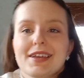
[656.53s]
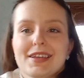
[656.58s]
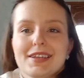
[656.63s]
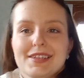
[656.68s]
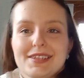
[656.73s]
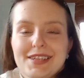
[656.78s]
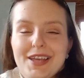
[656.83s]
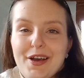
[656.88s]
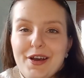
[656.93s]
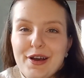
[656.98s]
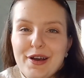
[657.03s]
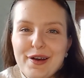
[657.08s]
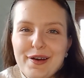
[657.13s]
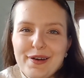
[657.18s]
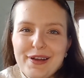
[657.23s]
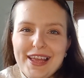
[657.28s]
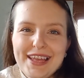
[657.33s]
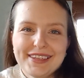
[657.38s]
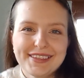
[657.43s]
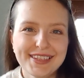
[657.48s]
so
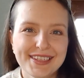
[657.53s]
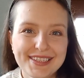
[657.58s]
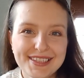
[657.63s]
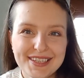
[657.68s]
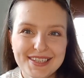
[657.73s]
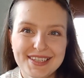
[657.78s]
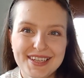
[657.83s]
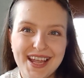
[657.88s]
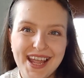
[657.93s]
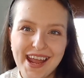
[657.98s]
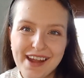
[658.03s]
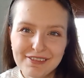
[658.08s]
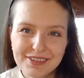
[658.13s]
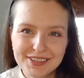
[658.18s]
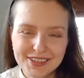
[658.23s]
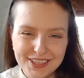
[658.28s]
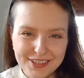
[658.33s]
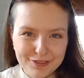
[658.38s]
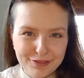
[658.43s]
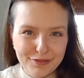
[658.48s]
and this is
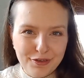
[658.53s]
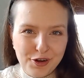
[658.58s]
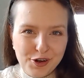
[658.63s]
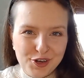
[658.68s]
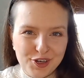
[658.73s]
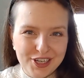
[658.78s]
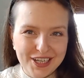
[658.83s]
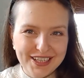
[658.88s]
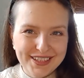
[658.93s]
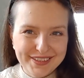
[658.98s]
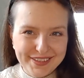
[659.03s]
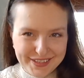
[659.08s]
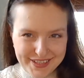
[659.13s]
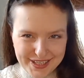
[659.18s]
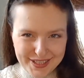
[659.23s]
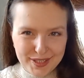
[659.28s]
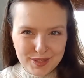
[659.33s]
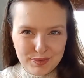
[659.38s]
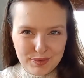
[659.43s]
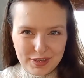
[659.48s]
everything for
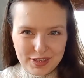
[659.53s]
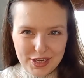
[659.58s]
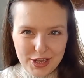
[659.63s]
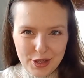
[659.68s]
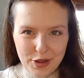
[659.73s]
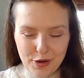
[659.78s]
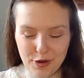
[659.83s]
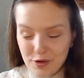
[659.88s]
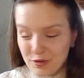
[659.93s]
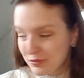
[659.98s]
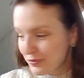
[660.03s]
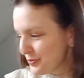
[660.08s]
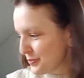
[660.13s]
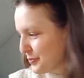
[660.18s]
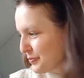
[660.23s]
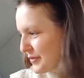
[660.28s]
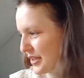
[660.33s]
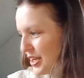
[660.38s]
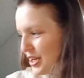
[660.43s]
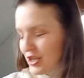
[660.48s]
today's video
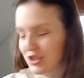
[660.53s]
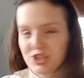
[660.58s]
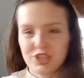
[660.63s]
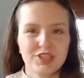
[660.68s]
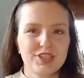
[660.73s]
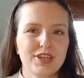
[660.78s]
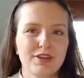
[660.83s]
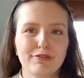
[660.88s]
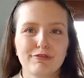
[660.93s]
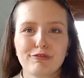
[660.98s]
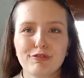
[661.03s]
just have